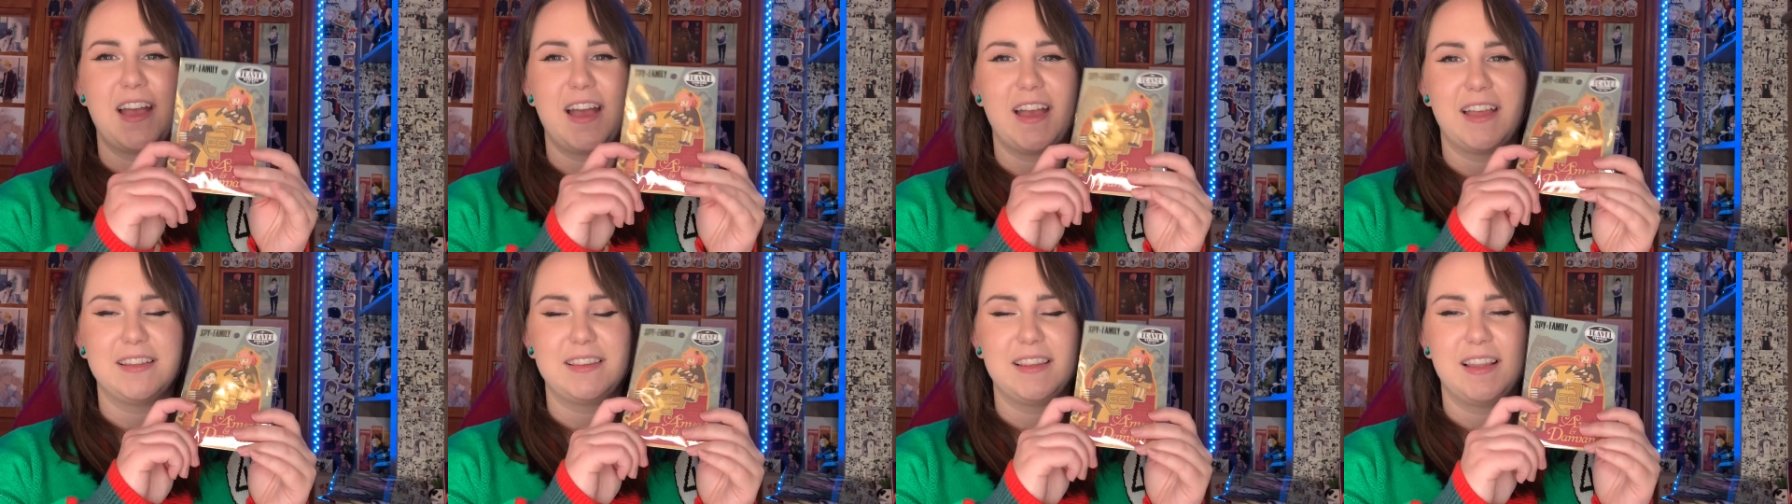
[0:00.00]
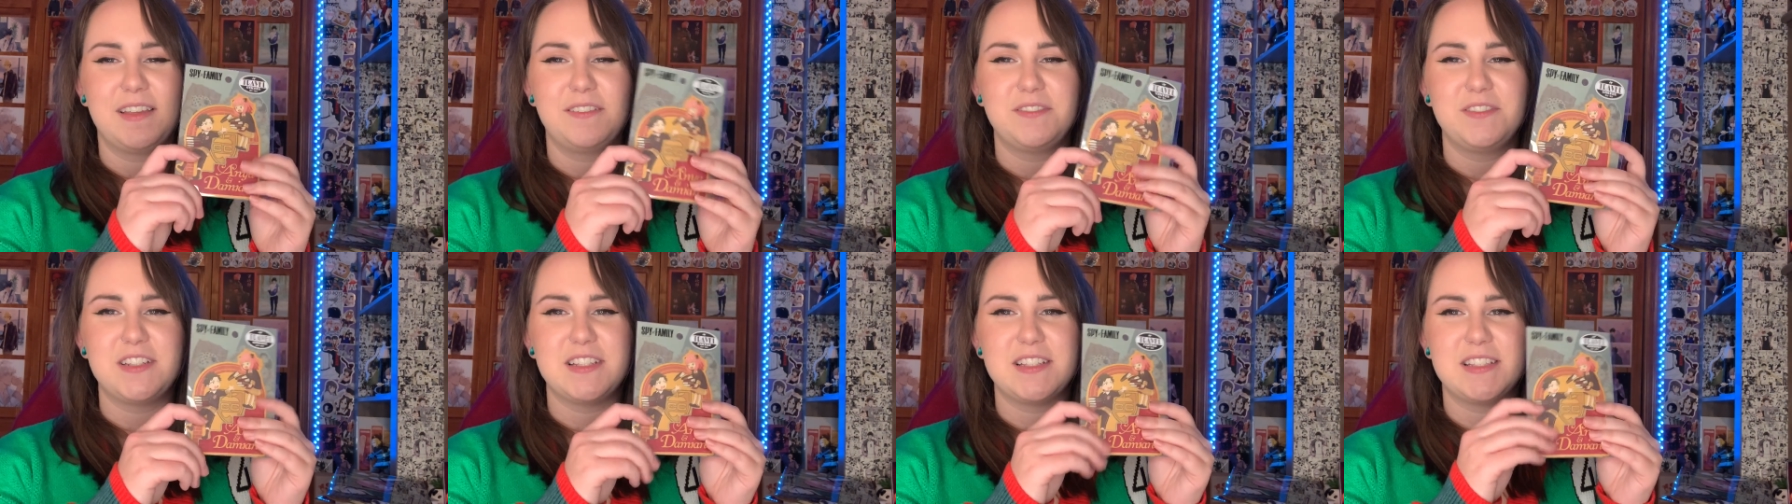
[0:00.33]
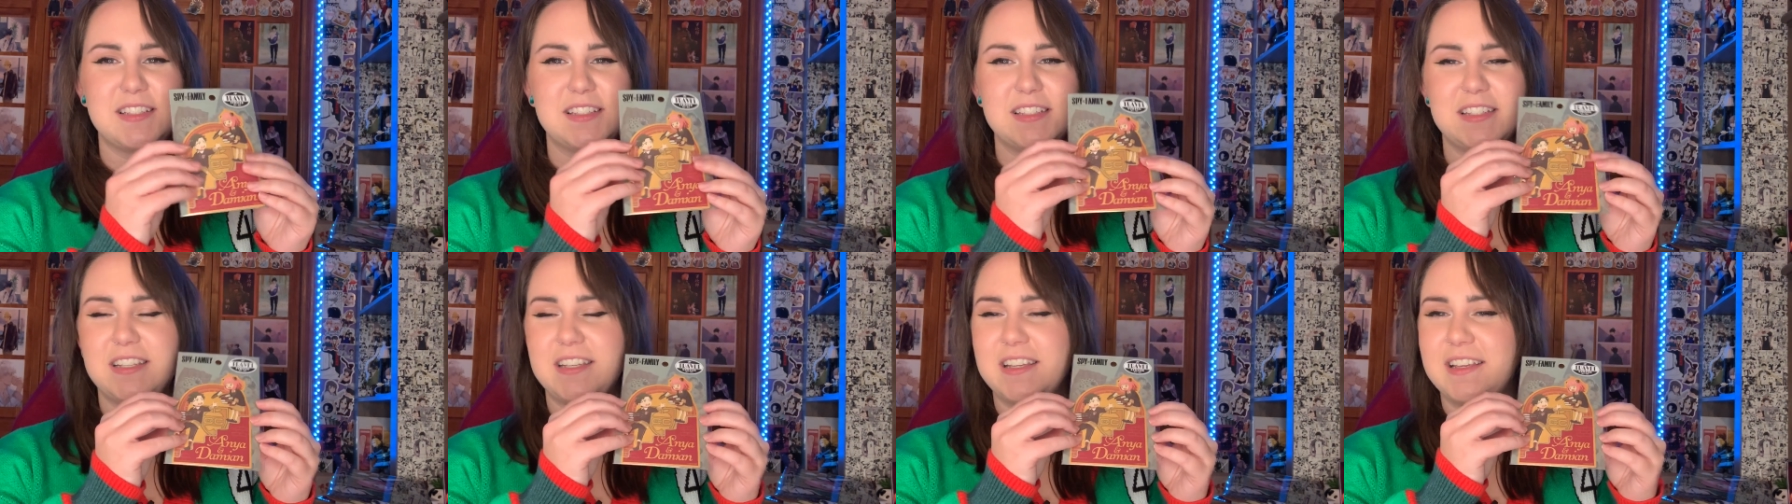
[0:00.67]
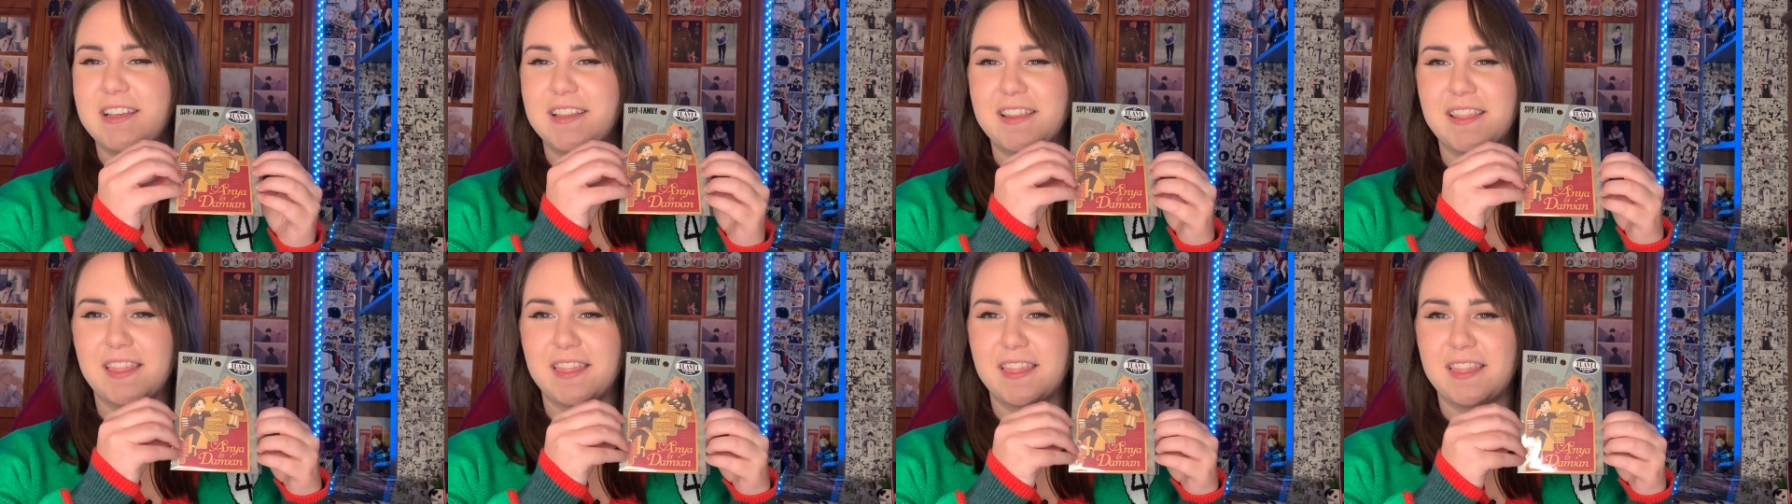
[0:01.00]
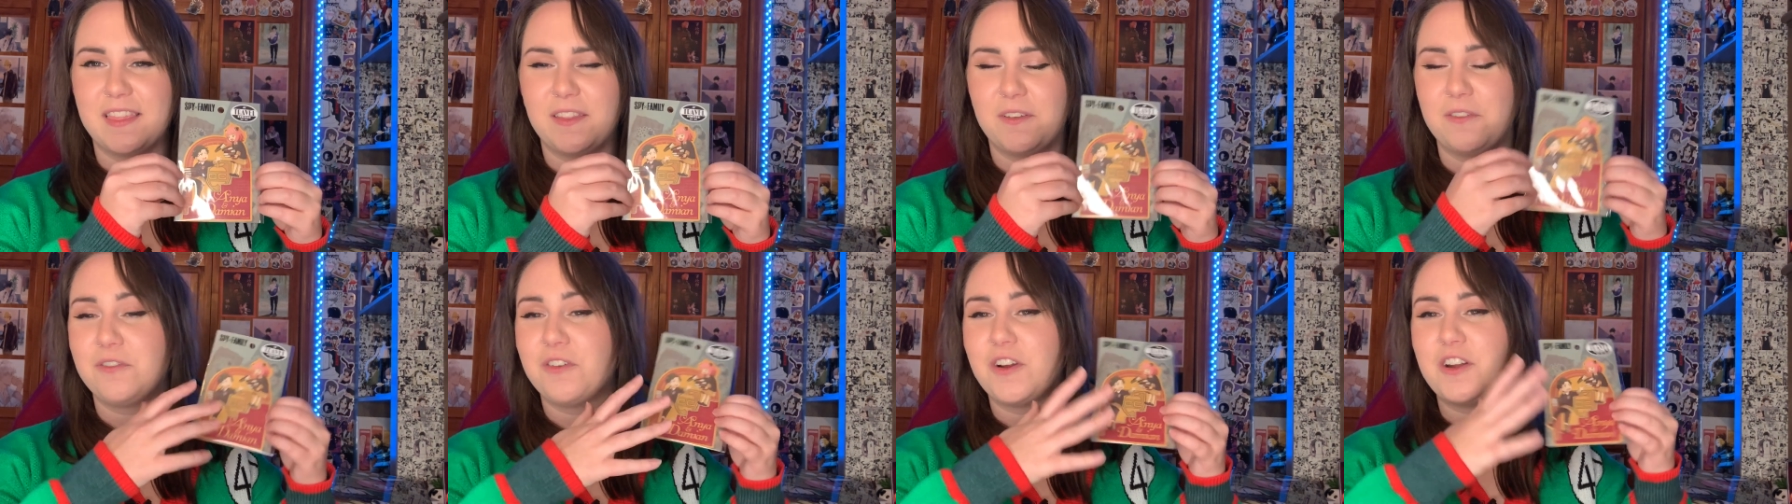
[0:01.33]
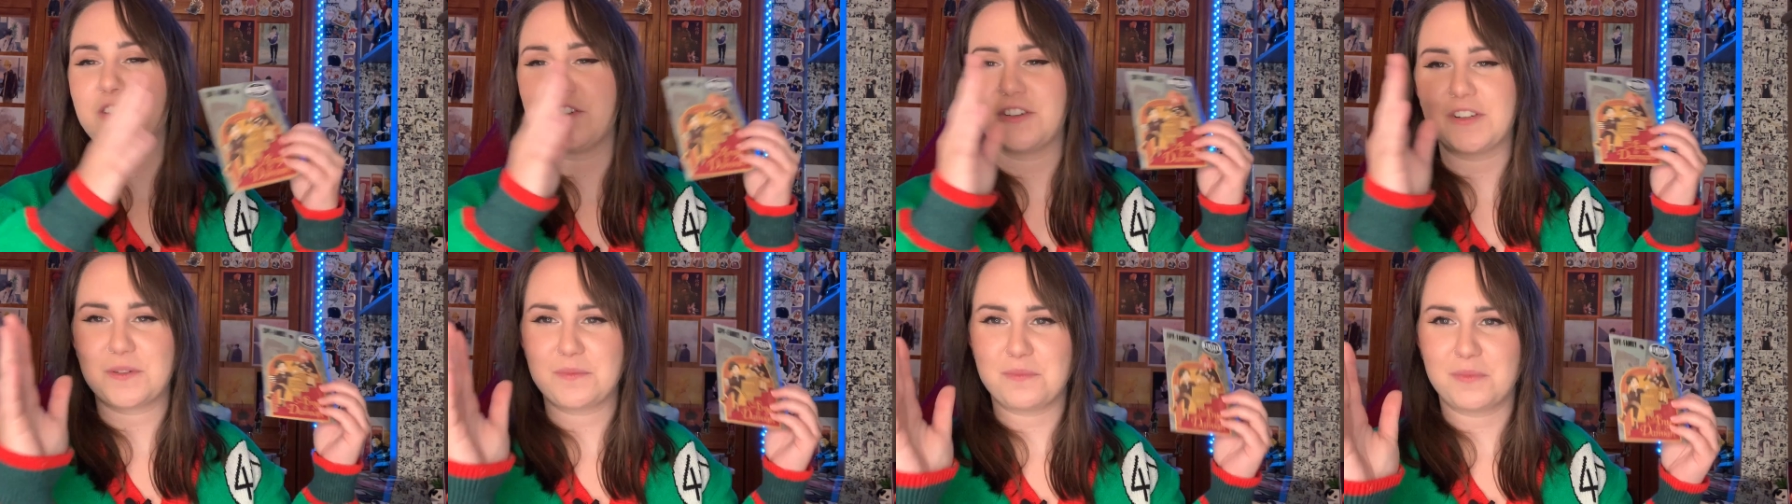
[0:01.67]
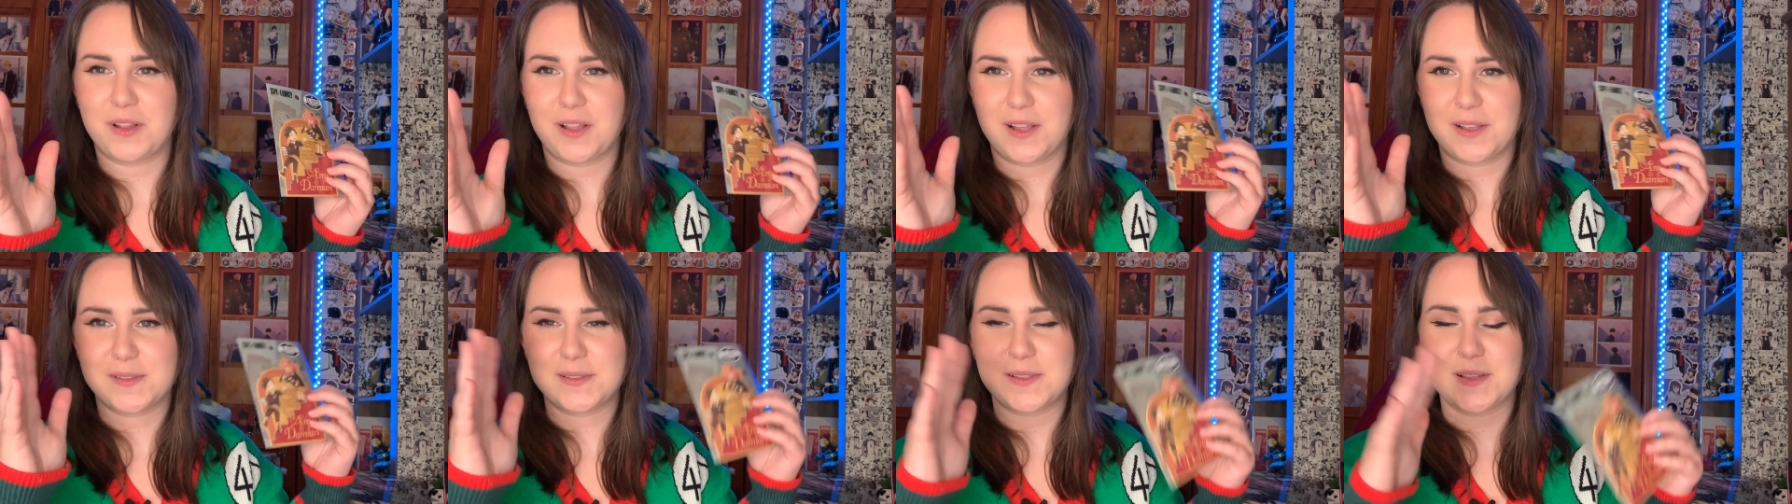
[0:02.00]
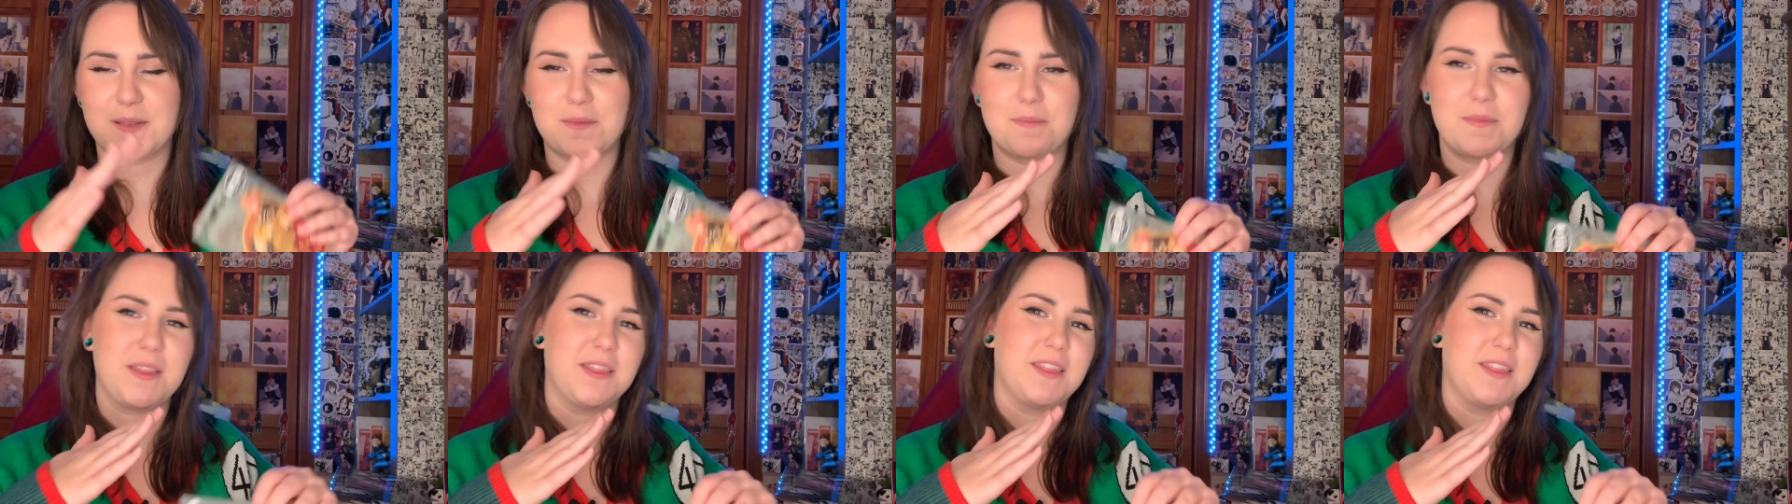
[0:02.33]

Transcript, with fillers: I'd love to see the friendship blossom,